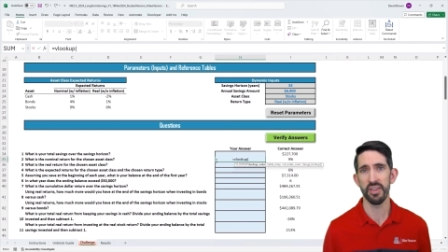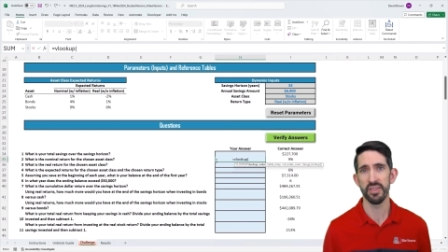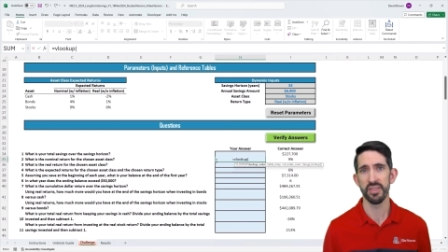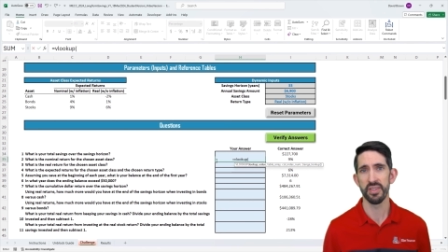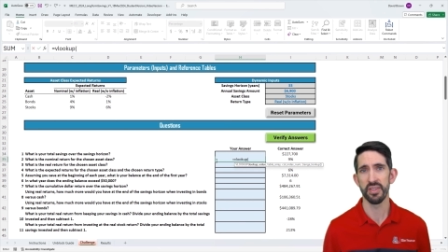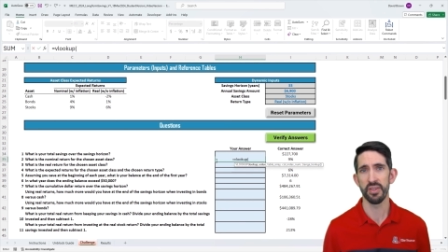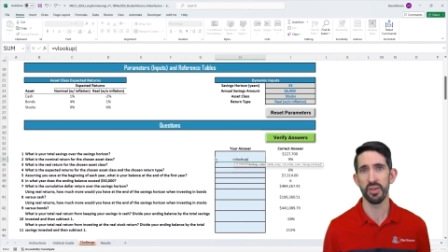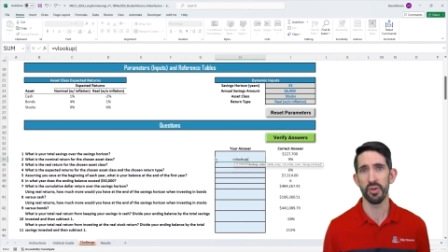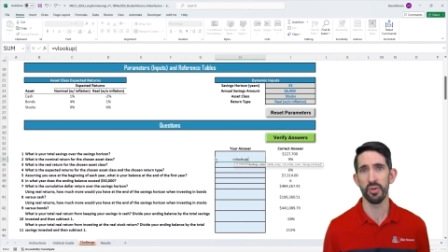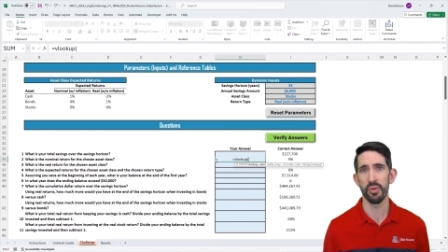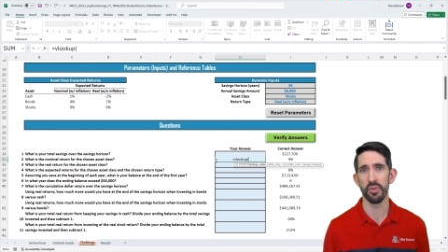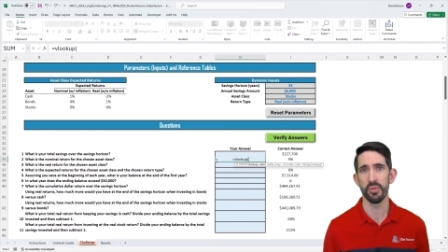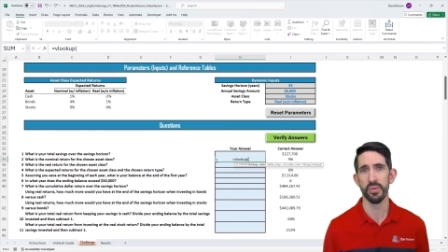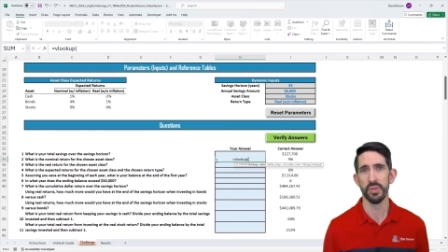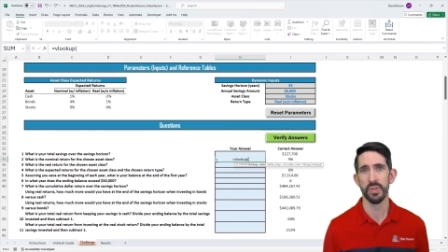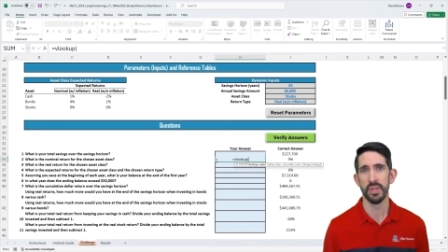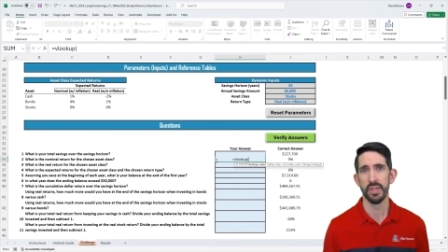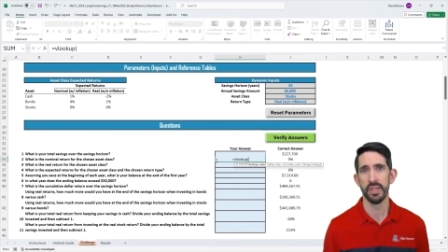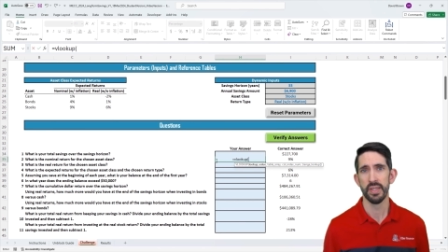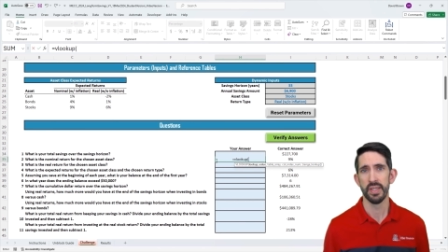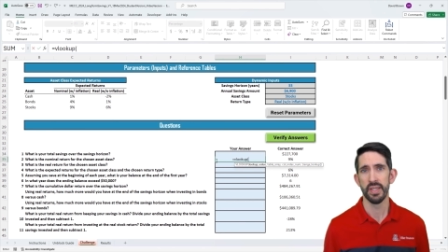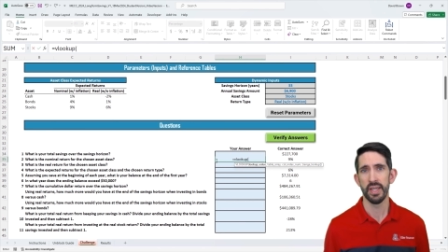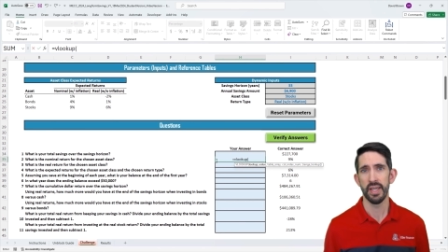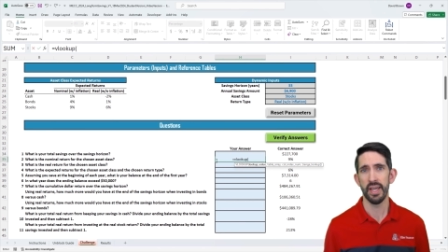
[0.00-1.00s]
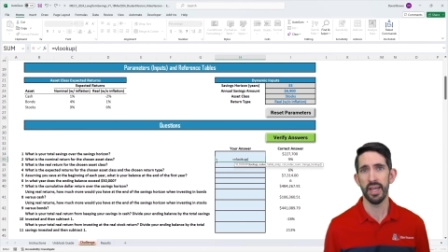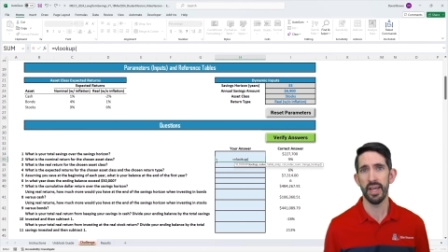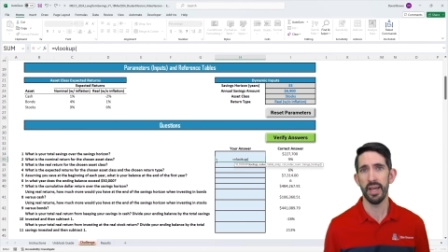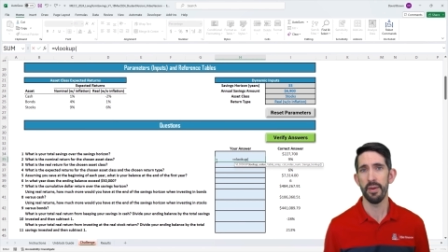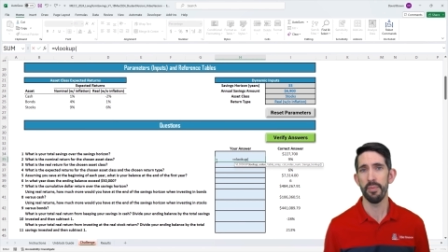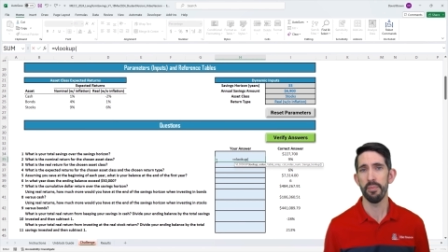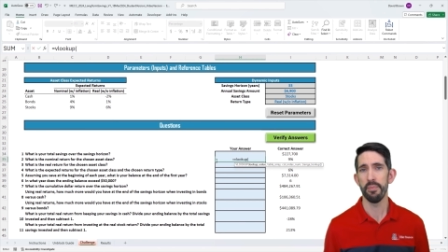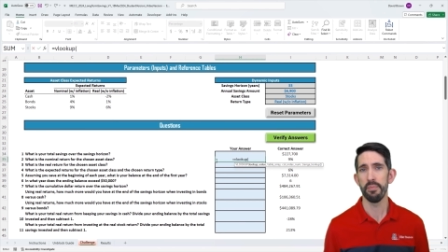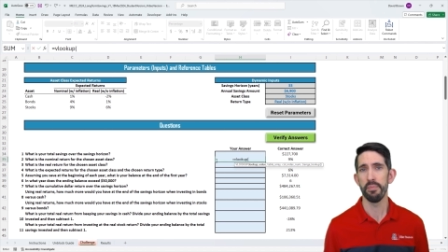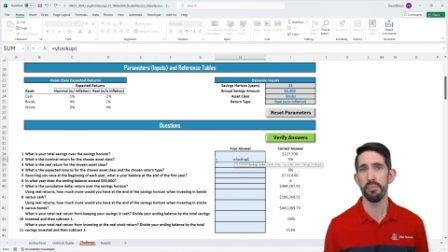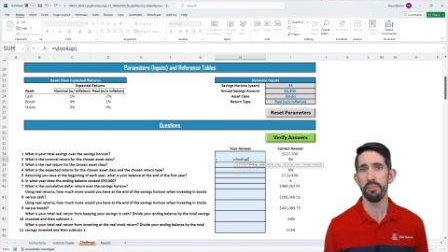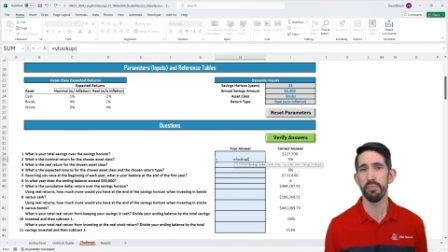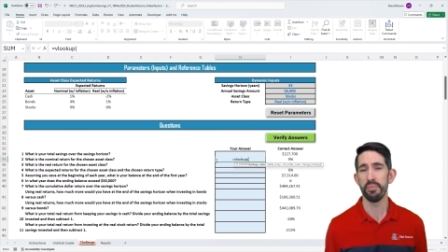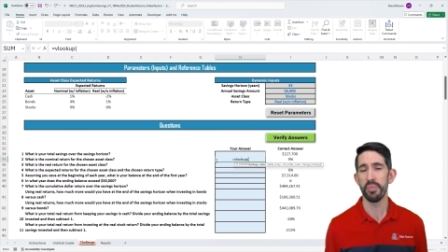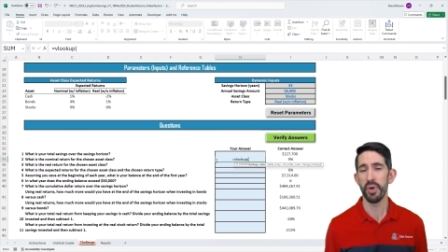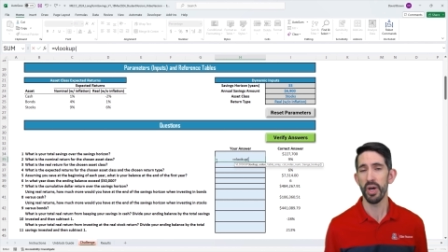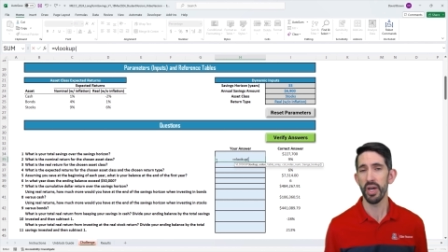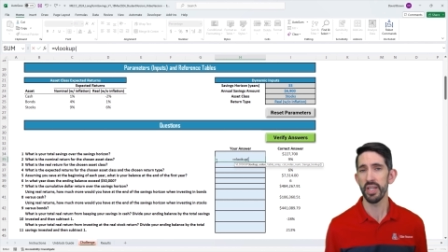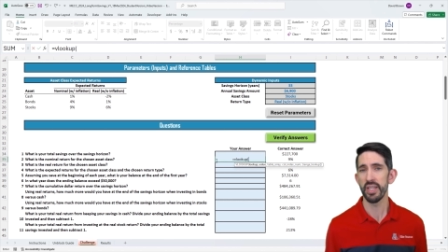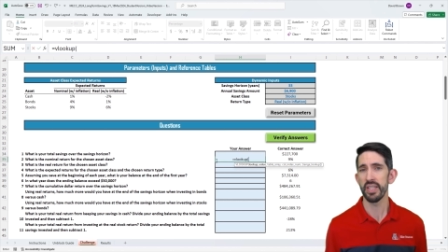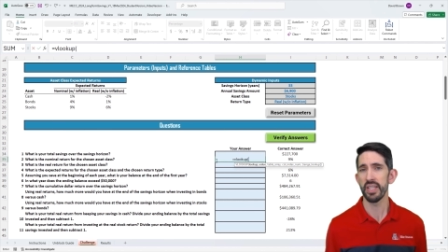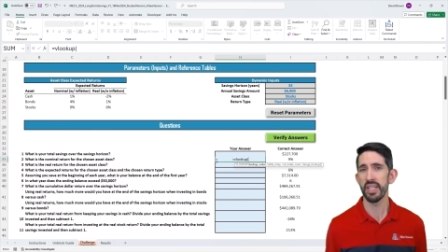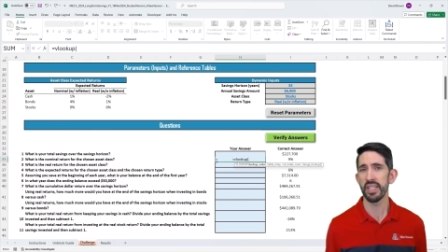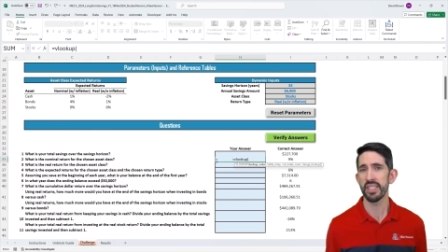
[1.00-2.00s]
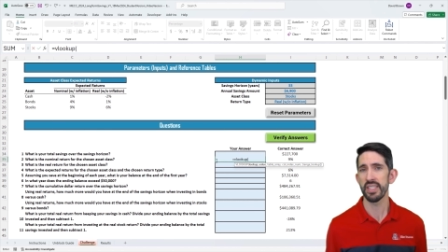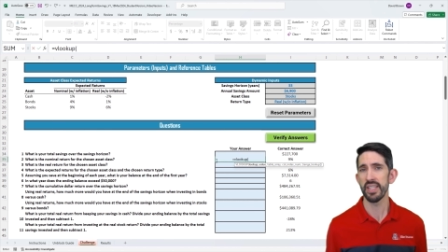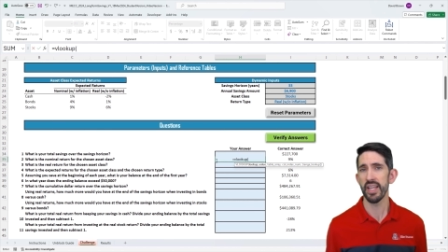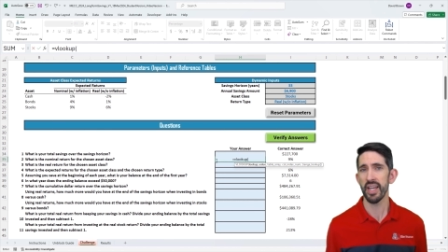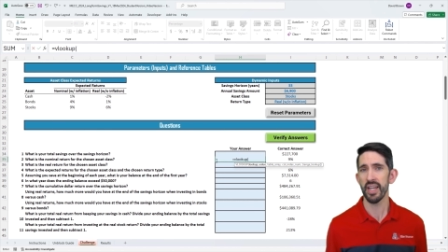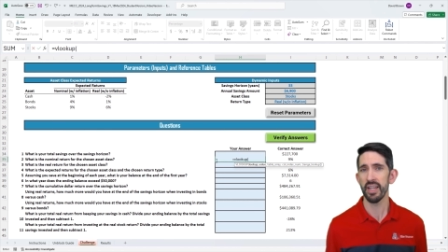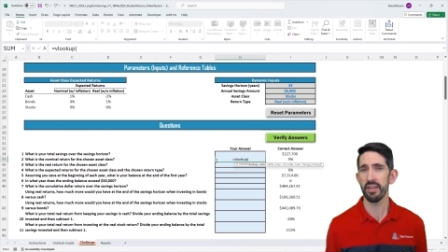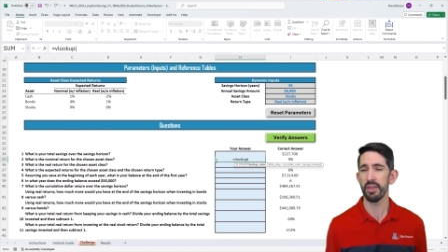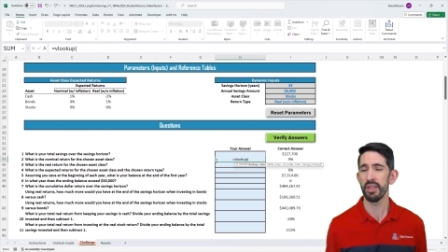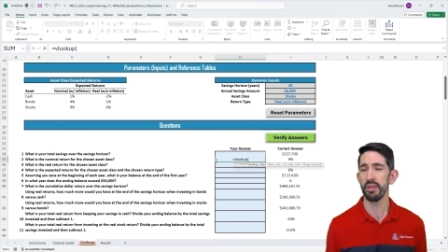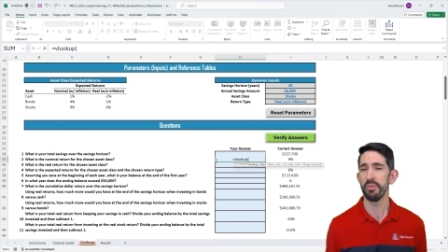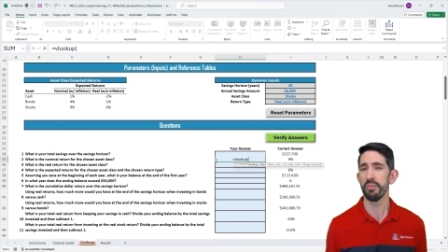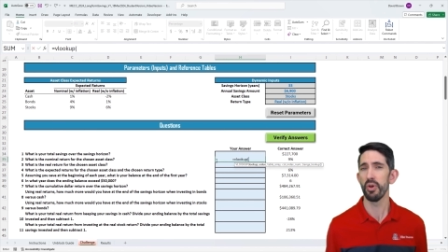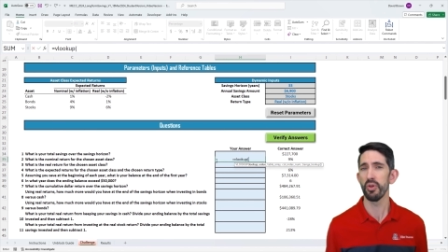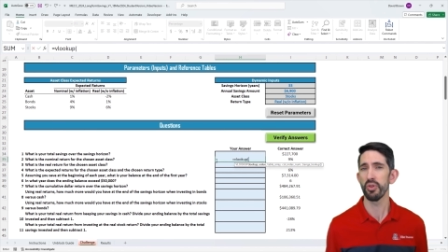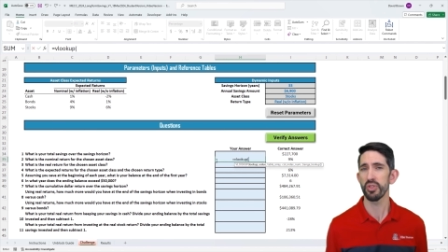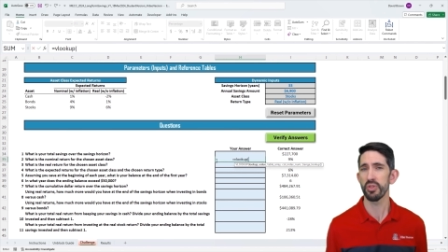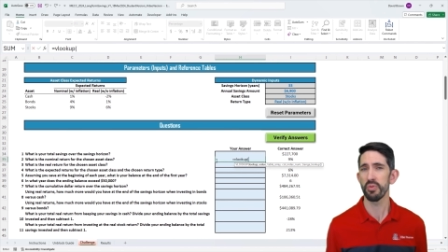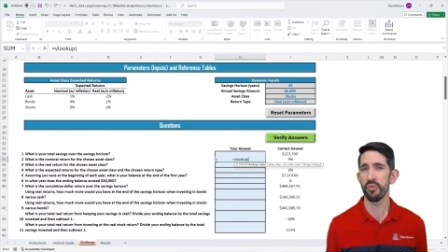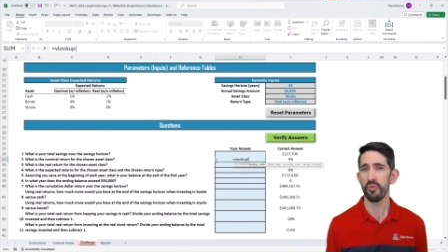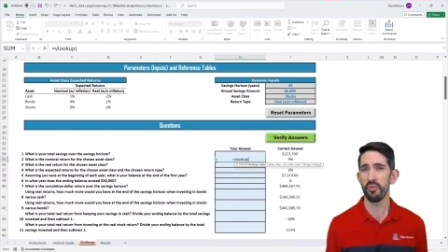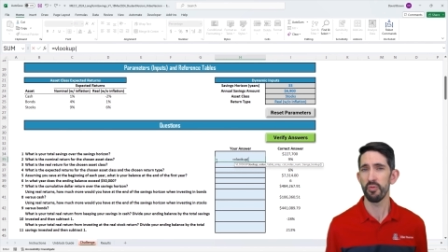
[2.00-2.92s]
So, uh, but it's not going to be the most